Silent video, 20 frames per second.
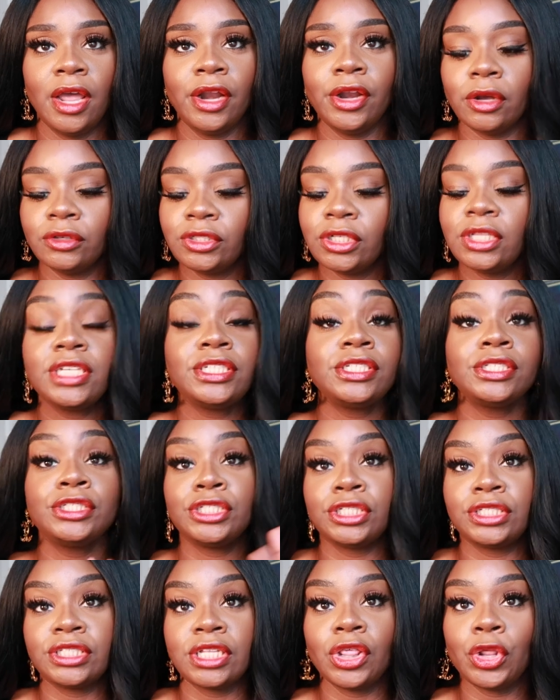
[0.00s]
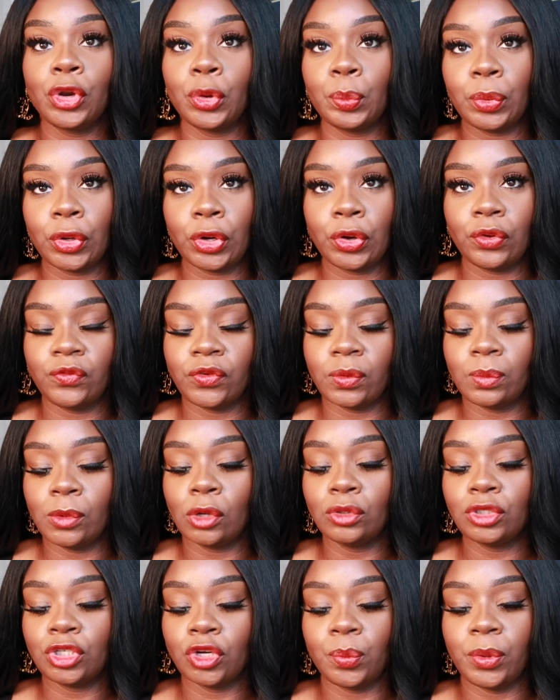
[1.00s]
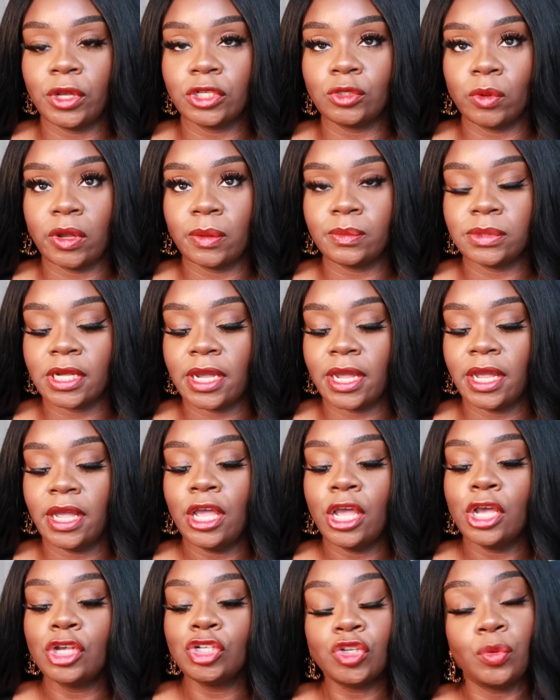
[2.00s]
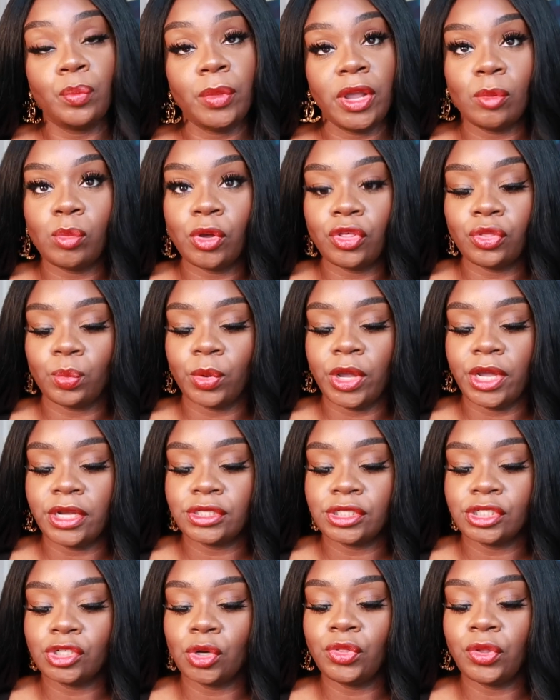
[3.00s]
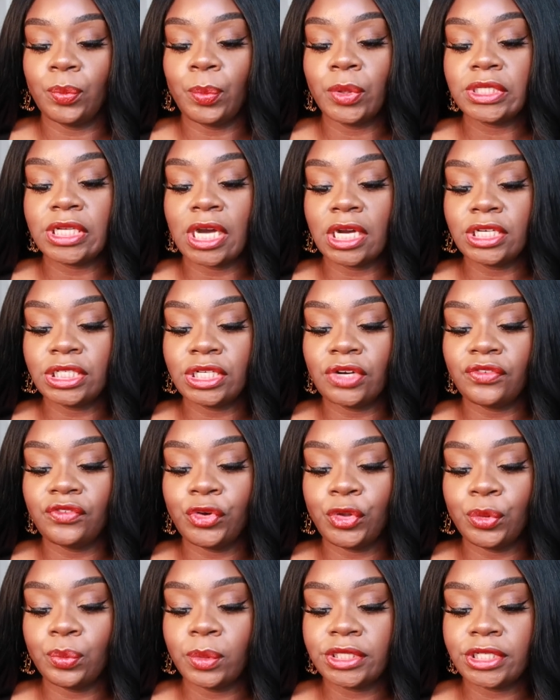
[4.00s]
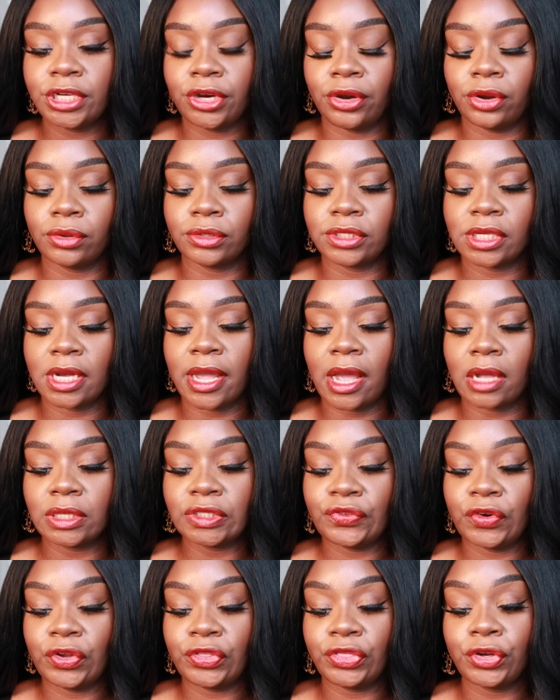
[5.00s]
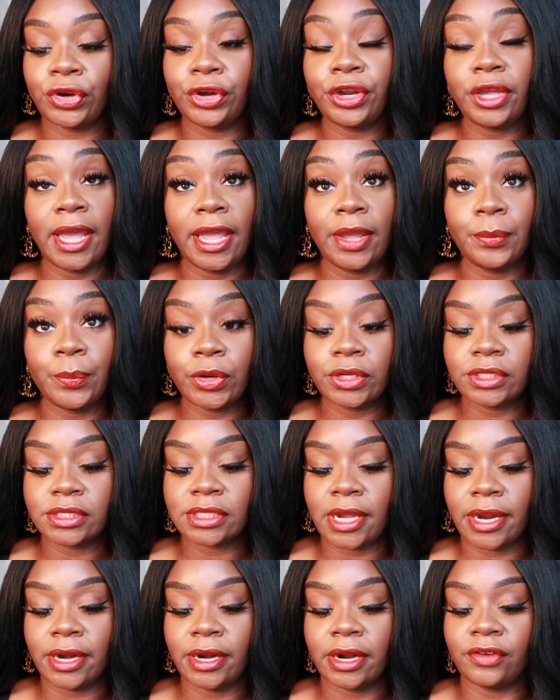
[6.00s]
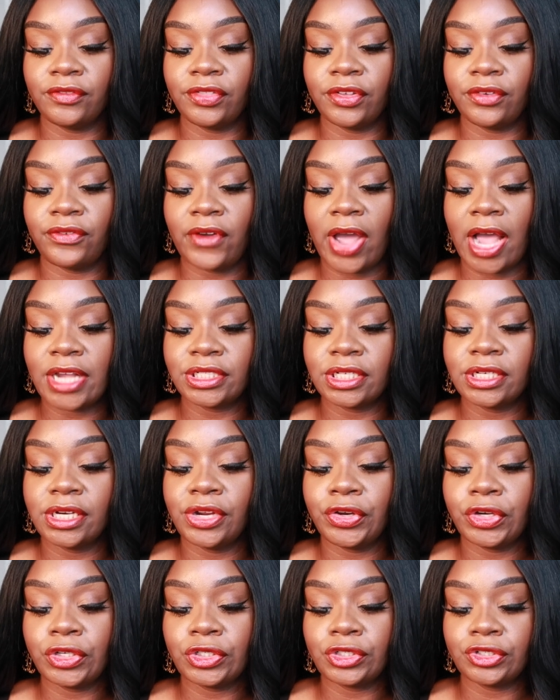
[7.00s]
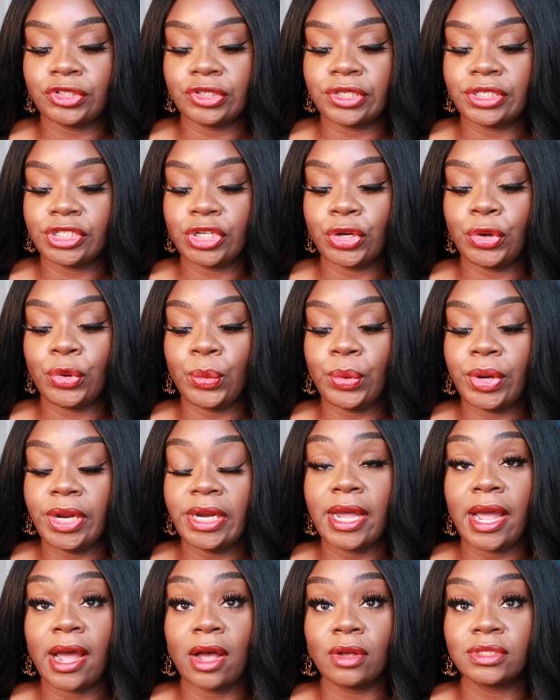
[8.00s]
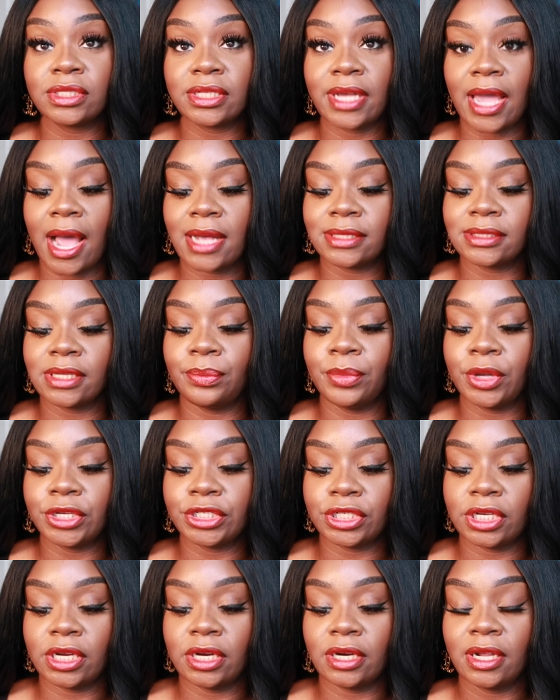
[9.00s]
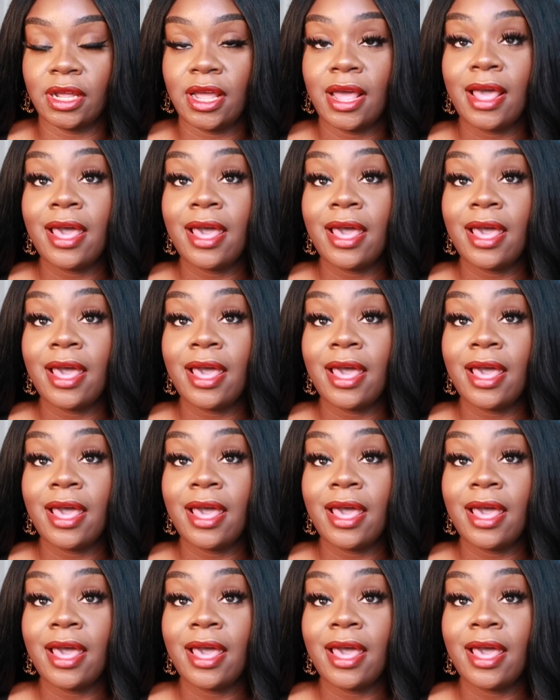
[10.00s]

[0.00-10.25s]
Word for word: No, so this is just a little blurb from Coachtopia's website. So made with waste. So the production of new materials accounts for 38% of the fashion industry's greenhouse gas emission.